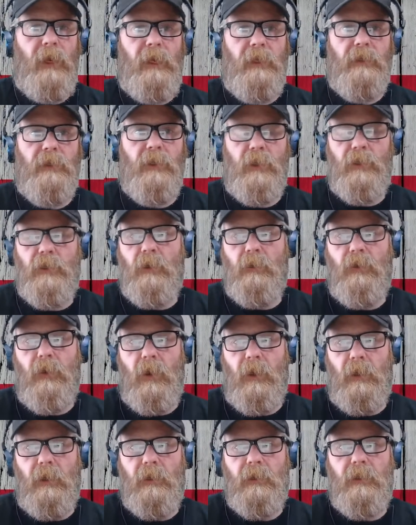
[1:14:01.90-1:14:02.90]
making such good
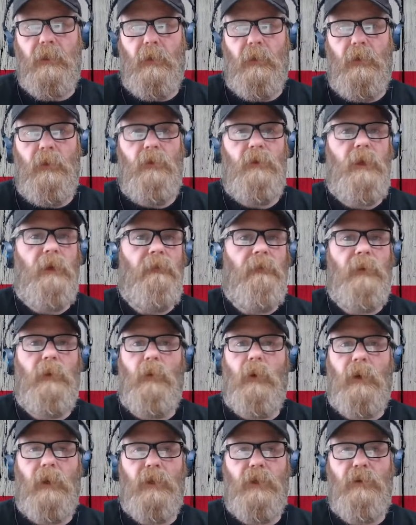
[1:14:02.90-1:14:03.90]
products. So you definitely
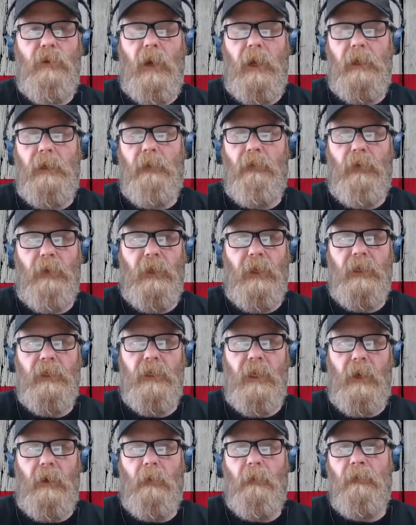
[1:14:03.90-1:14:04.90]
want to try different
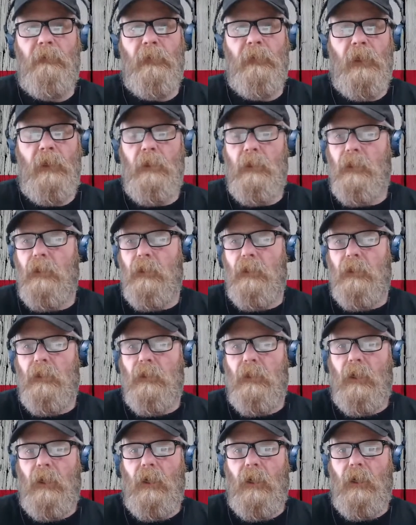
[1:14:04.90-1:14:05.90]
things out.
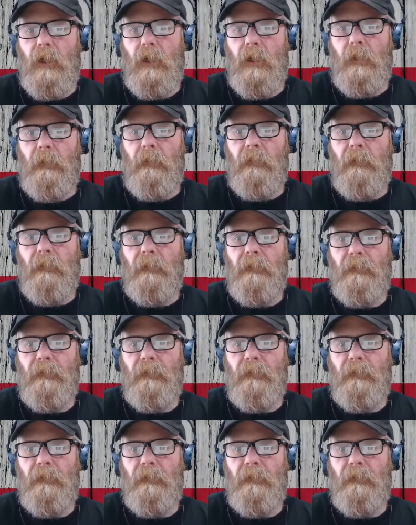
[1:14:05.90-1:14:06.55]
But